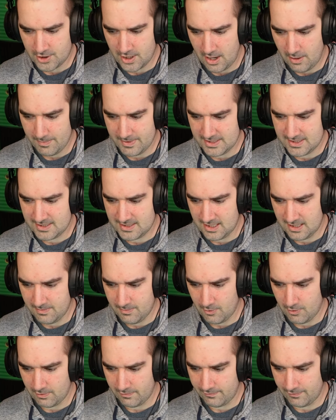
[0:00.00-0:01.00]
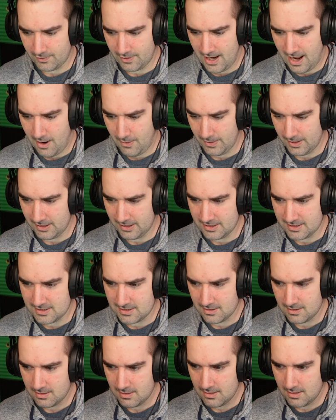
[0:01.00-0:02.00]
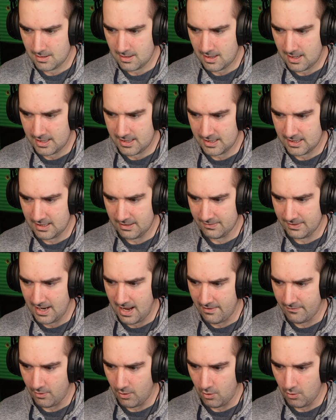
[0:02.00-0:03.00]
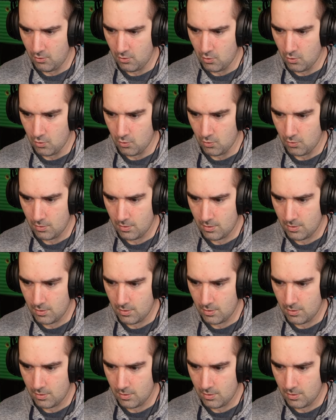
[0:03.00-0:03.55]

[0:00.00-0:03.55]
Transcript: should help me see more for now, at least. I didn't even have... Oh.